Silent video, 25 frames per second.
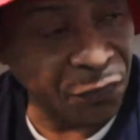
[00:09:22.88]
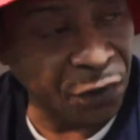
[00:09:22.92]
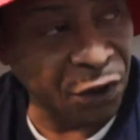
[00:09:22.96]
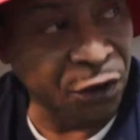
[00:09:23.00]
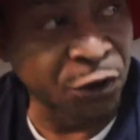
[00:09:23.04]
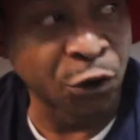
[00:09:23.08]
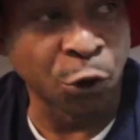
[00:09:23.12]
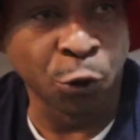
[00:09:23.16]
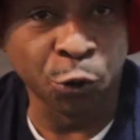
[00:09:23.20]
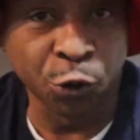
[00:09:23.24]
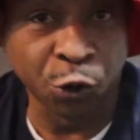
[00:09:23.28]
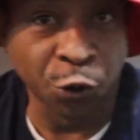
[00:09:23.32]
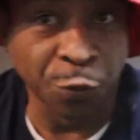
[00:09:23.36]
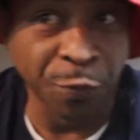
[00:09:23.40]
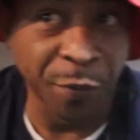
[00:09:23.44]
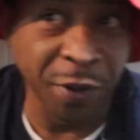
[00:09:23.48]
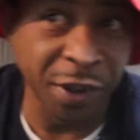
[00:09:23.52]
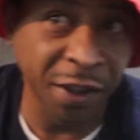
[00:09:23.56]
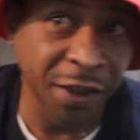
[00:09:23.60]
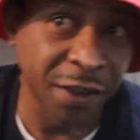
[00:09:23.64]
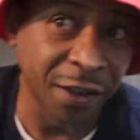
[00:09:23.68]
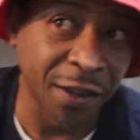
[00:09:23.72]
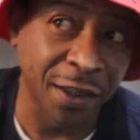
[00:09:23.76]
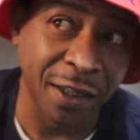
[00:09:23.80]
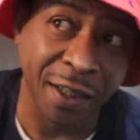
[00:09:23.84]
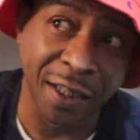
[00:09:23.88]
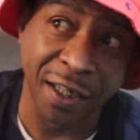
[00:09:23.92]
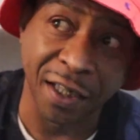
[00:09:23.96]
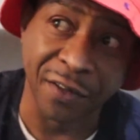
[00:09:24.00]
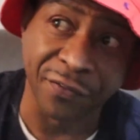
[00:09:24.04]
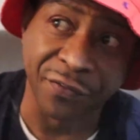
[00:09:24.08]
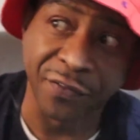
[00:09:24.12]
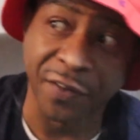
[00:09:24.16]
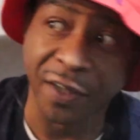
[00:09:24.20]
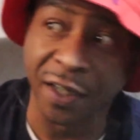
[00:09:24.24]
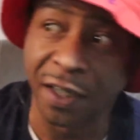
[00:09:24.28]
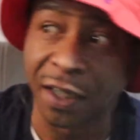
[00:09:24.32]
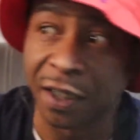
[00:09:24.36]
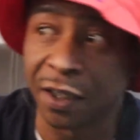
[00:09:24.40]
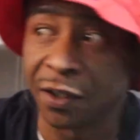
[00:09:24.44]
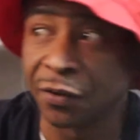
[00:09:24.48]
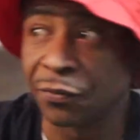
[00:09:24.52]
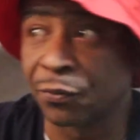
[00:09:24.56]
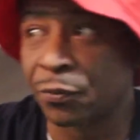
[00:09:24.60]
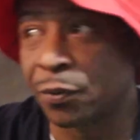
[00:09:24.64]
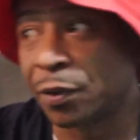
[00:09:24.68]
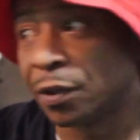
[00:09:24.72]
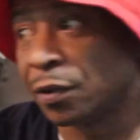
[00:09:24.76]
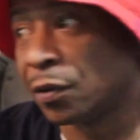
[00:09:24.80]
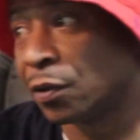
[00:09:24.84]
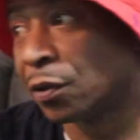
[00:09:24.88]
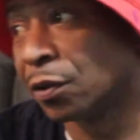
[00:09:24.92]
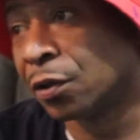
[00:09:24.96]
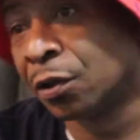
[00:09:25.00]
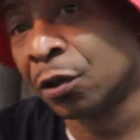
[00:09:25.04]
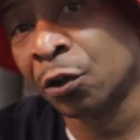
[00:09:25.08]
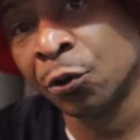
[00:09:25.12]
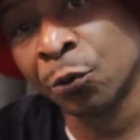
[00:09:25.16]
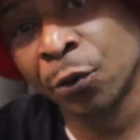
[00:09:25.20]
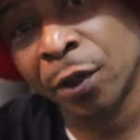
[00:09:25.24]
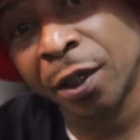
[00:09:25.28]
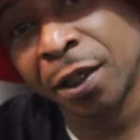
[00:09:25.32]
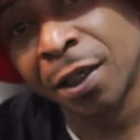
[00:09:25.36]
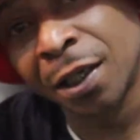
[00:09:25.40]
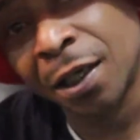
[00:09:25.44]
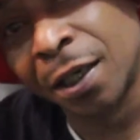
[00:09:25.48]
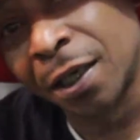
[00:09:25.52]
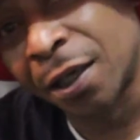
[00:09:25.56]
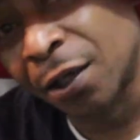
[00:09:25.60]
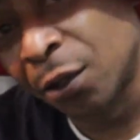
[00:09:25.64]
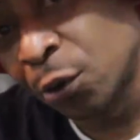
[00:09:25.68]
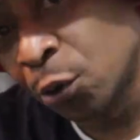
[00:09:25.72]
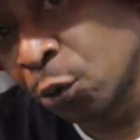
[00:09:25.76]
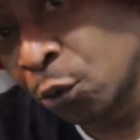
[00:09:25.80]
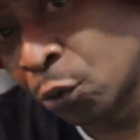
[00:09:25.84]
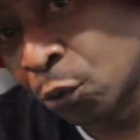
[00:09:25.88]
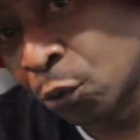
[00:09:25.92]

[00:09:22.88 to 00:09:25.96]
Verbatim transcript: Social media have things with a gray line.